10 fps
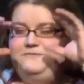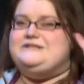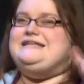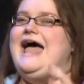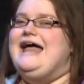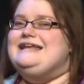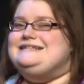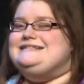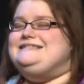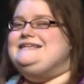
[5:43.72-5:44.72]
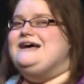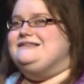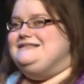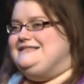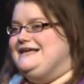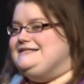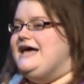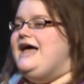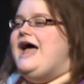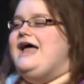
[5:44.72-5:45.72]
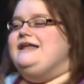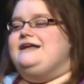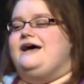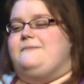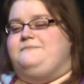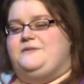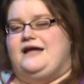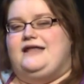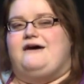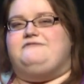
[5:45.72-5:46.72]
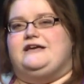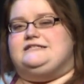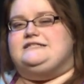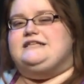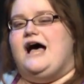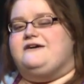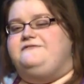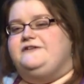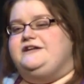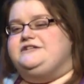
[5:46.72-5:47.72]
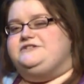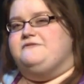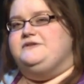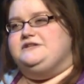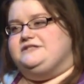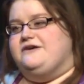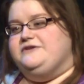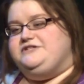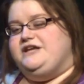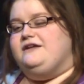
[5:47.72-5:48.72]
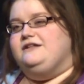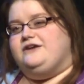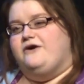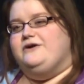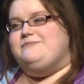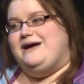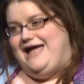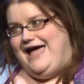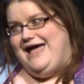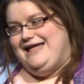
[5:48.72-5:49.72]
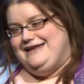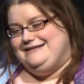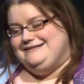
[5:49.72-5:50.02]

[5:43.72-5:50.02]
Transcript: pretend to see all these things, and I'd have like stock footage from the Discovery Channel going in my head,